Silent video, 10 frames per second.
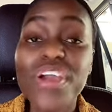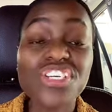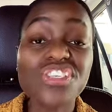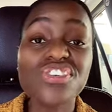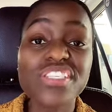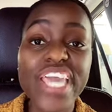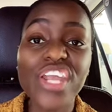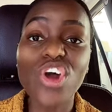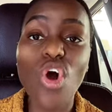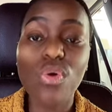Pressures to
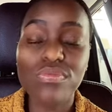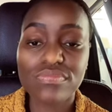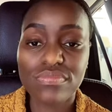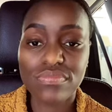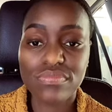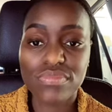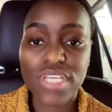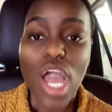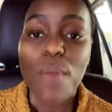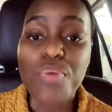say no.
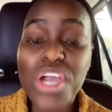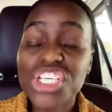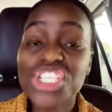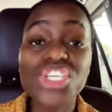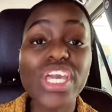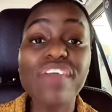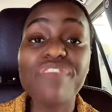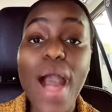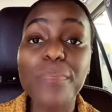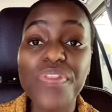Precious to
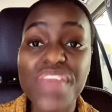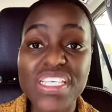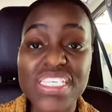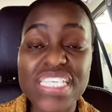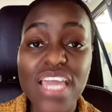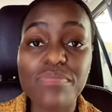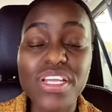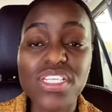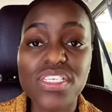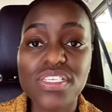give up on the
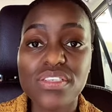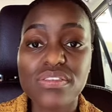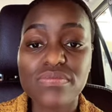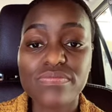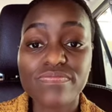assignment.